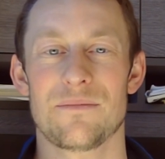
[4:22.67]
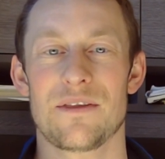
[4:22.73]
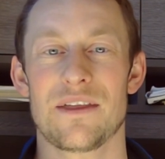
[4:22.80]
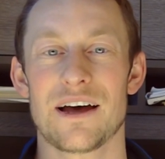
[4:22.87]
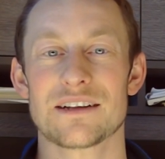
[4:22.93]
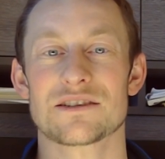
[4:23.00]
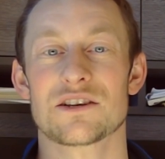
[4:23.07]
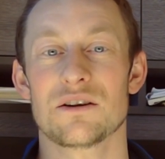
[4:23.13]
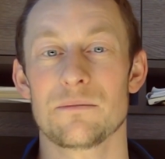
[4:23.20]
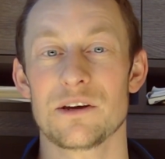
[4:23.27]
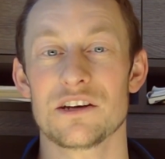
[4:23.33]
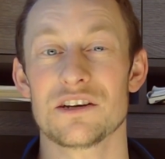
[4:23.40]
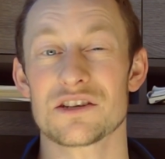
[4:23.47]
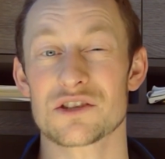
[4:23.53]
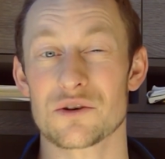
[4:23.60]
that's going to
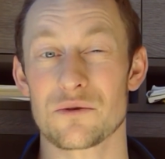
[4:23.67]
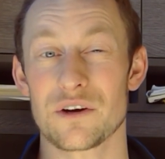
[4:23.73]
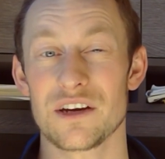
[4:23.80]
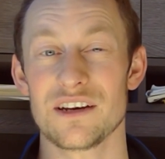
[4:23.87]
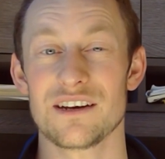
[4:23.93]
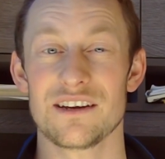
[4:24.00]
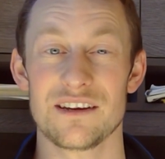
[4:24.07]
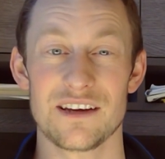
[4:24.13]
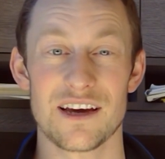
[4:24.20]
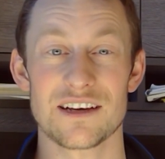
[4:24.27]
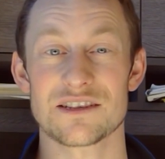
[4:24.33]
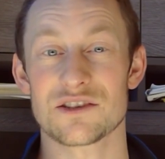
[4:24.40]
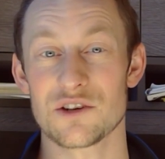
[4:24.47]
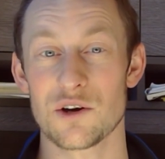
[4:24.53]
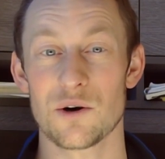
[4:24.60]
be a discrete
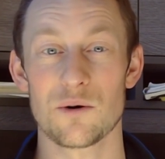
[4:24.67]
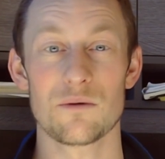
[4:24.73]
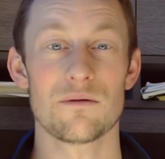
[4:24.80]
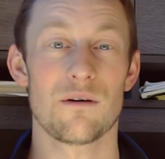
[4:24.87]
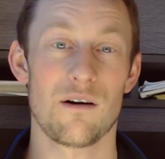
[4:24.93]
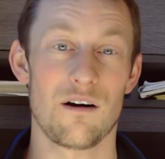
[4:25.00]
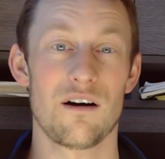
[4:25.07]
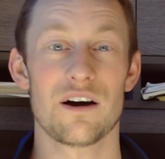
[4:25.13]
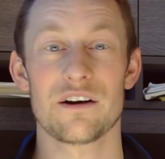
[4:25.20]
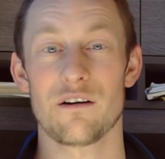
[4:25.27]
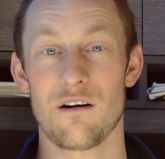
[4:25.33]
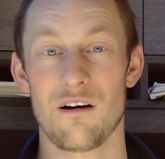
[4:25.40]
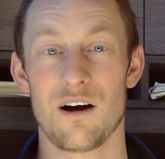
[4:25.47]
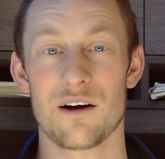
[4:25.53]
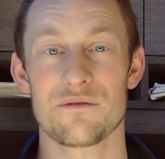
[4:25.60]
yes-no
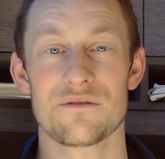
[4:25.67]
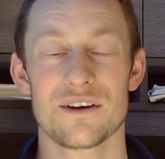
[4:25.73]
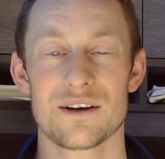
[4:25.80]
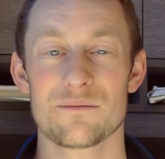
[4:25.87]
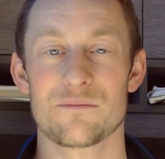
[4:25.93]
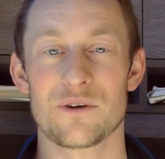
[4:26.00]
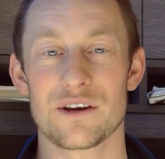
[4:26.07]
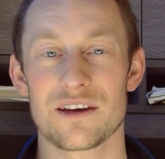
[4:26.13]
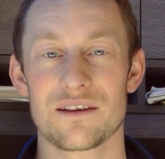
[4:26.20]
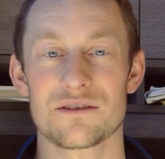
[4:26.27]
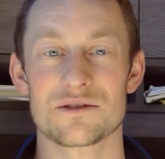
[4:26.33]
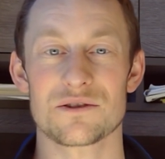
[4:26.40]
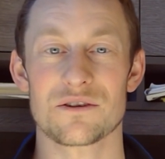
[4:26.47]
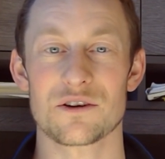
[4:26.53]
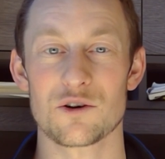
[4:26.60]
on-off, breaking
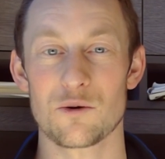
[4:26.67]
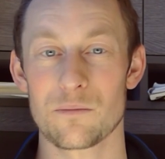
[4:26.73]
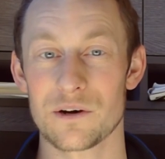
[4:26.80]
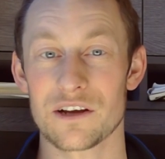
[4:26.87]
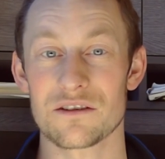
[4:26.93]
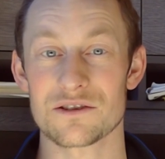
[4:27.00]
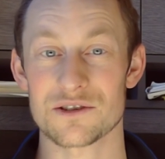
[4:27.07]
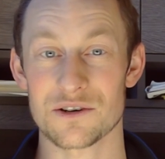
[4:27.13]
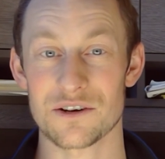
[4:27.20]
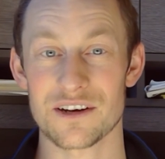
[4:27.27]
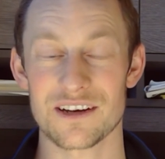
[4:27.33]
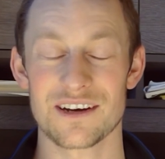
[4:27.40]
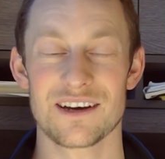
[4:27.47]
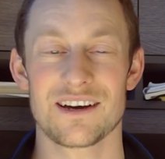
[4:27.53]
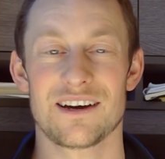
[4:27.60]
the circuit, opening the
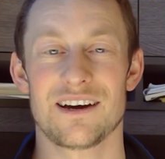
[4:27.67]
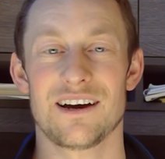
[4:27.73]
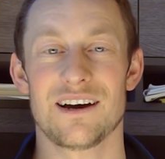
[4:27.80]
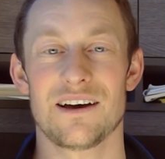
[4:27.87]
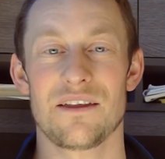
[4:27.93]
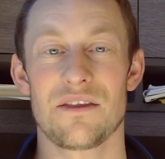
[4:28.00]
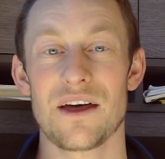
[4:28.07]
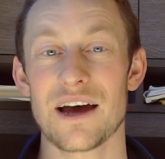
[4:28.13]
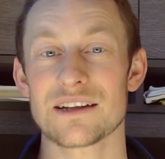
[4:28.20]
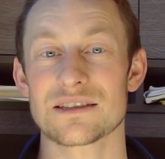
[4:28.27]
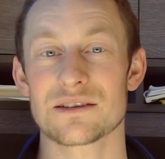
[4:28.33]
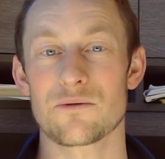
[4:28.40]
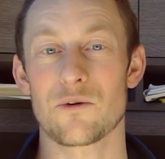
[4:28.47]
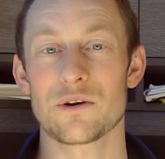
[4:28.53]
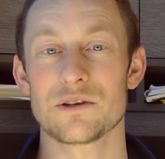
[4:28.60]
circuit.
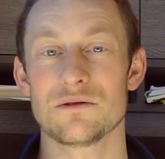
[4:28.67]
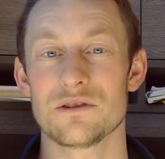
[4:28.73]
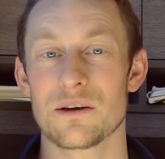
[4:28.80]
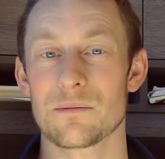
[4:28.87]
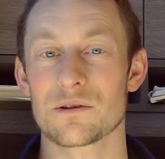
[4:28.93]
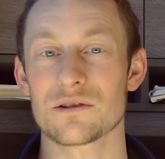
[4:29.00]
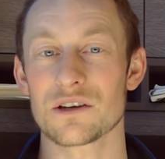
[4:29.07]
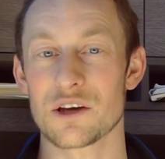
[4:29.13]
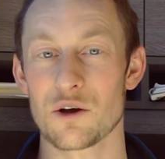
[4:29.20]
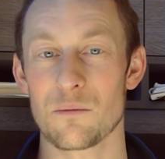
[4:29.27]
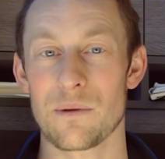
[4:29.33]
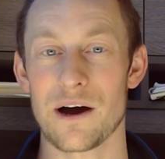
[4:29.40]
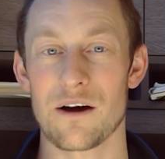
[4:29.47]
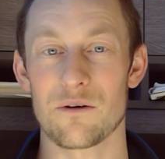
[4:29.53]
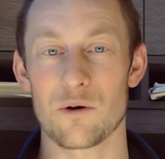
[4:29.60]
That's going to typically kill
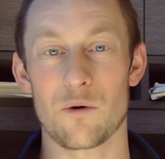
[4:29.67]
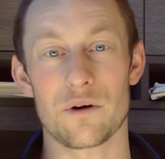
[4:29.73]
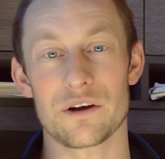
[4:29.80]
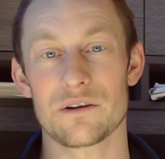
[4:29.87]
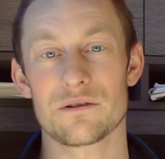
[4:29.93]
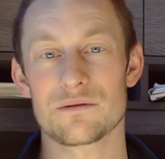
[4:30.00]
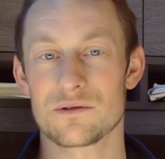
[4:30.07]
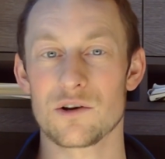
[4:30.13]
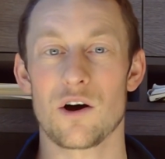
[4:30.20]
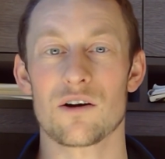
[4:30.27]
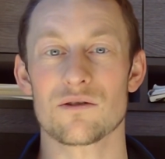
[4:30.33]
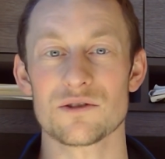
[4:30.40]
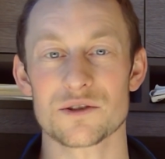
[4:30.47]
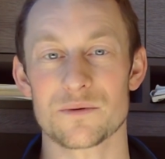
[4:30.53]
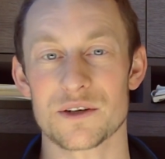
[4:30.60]
power, or your
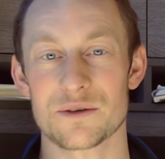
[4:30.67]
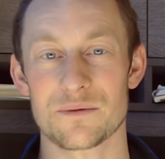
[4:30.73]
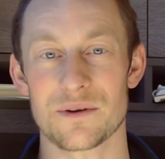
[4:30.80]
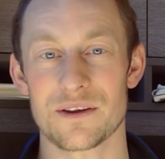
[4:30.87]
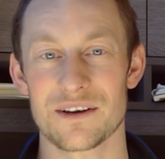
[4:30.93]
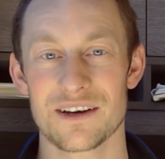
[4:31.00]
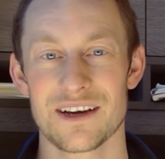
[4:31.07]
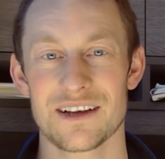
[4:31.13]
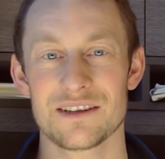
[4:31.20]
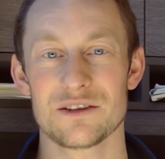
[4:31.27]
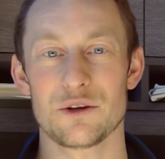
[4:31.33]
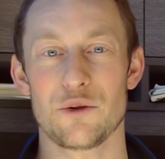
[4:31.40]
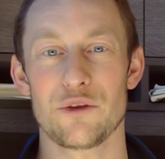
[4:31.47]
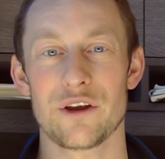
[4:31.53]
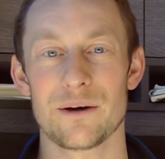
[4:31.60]
toggle switch where the
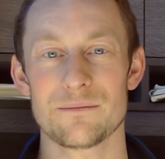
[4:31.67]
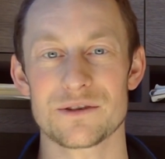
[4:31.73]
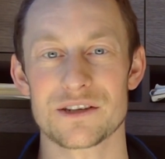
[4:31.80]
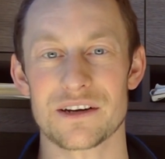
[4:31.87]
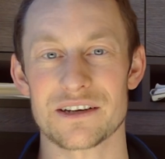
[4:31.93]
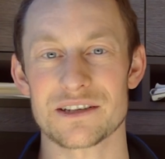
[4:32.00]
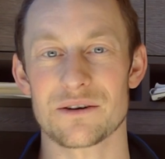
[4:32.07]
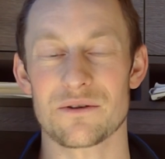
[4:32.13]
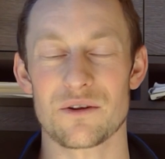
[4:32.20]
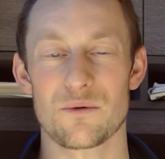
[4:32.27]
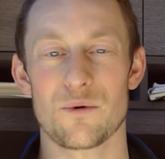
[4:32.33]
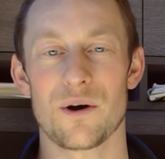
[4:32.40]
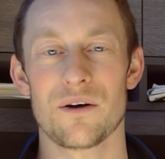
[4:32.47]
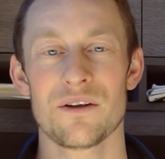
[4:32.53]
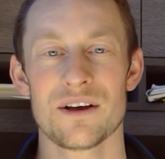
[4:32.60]
little nub sticks out of the
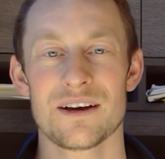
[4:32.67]
wall.